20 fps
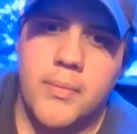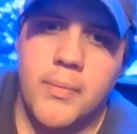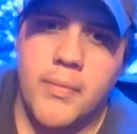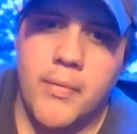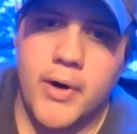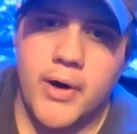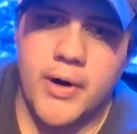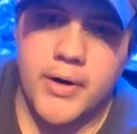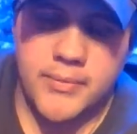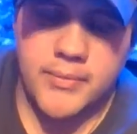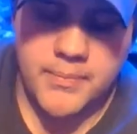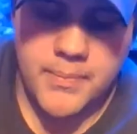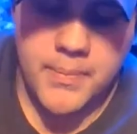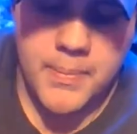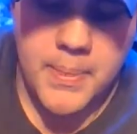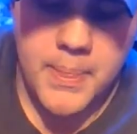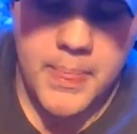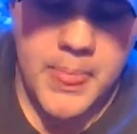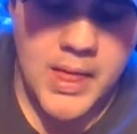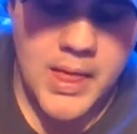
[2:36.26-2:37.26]
But
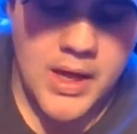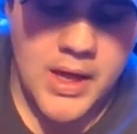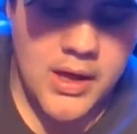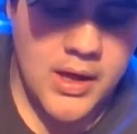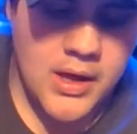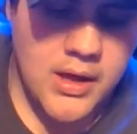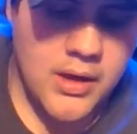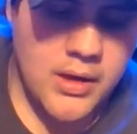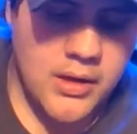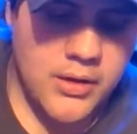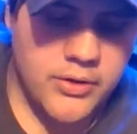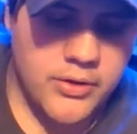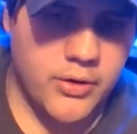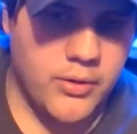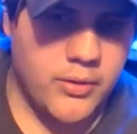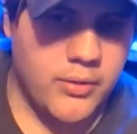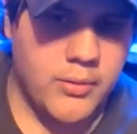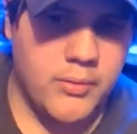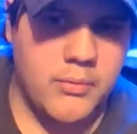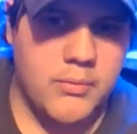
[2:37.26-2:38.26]

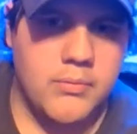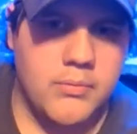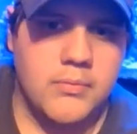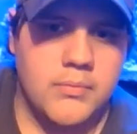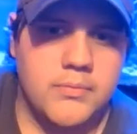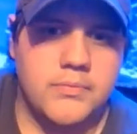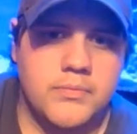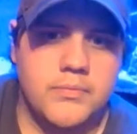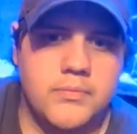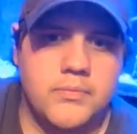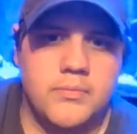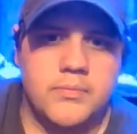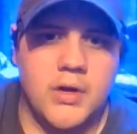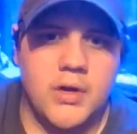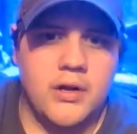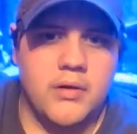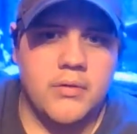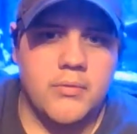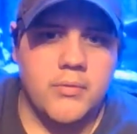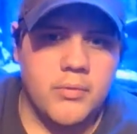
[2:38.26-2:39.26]
so
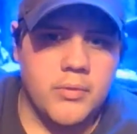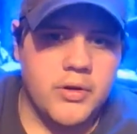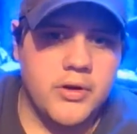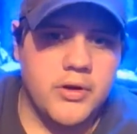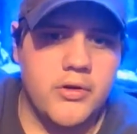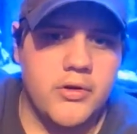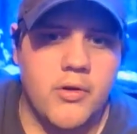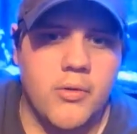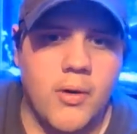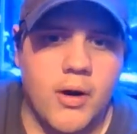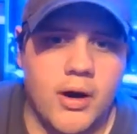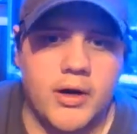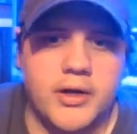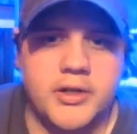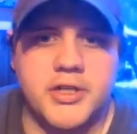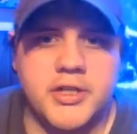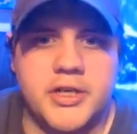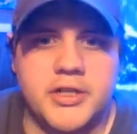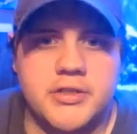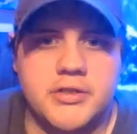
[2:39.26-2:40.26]
when you do your water
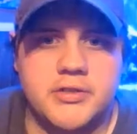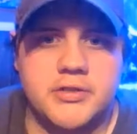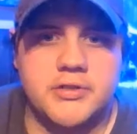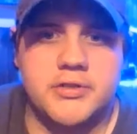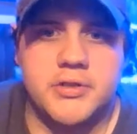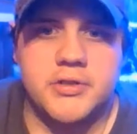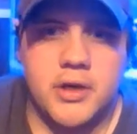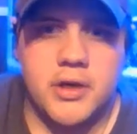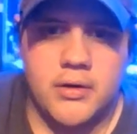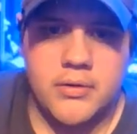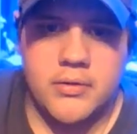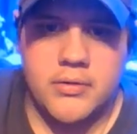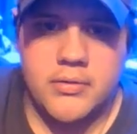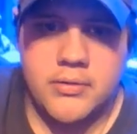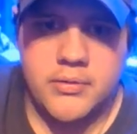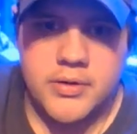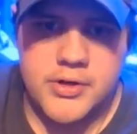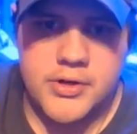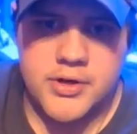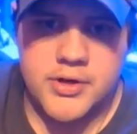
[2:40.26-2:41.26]
changes, you
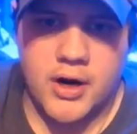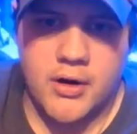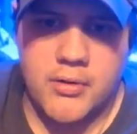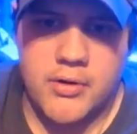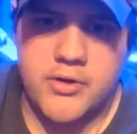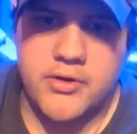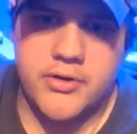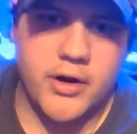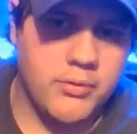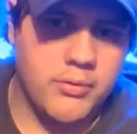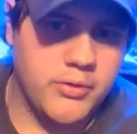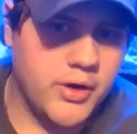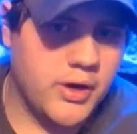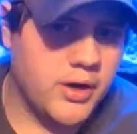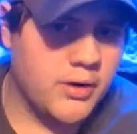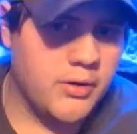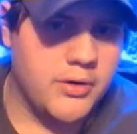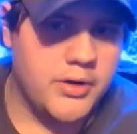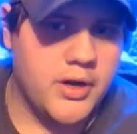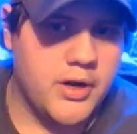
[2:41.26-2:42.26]
should always start with
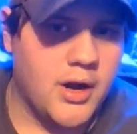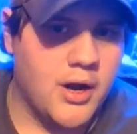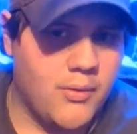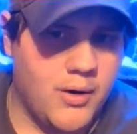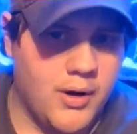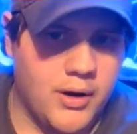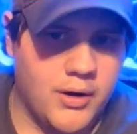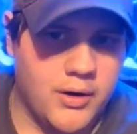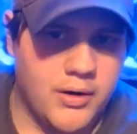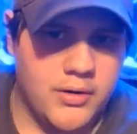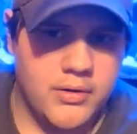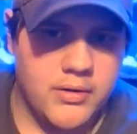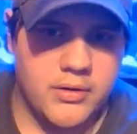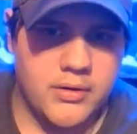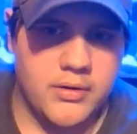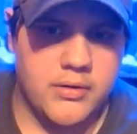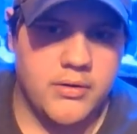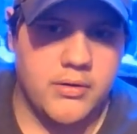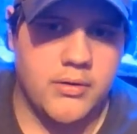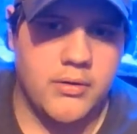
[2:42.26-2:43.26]
RODI water.
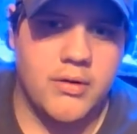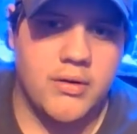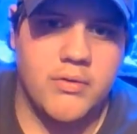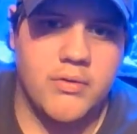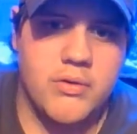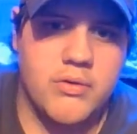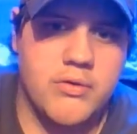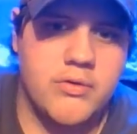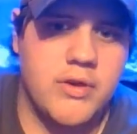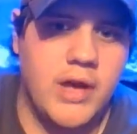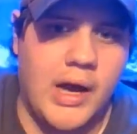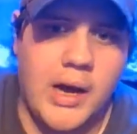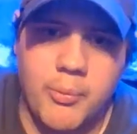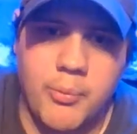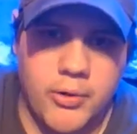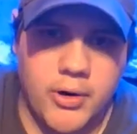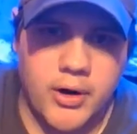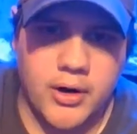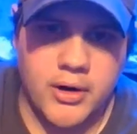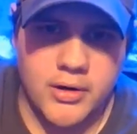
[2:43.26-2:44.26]
Don't ever use tap
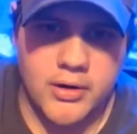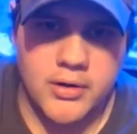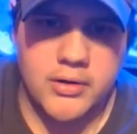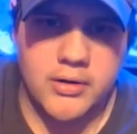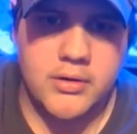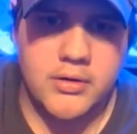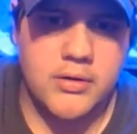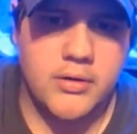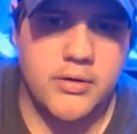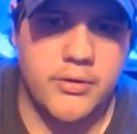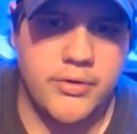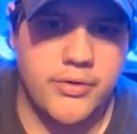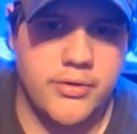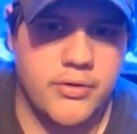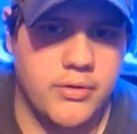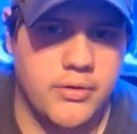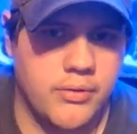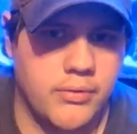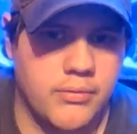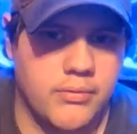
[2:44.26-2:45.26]
water, because
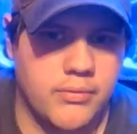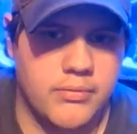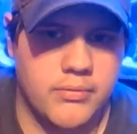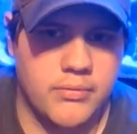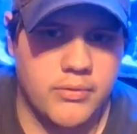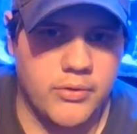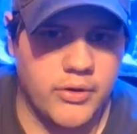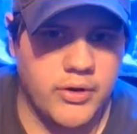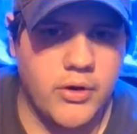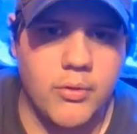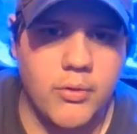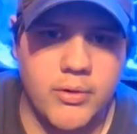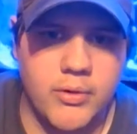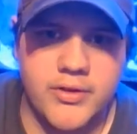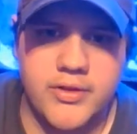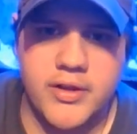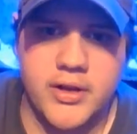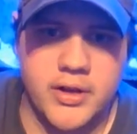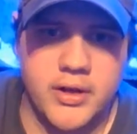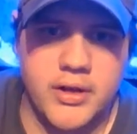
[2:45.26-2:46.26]
you don't really know
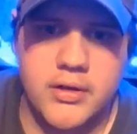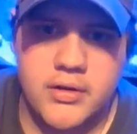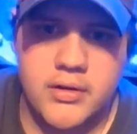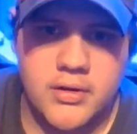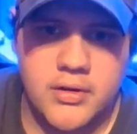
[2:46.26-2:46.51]
what's in it.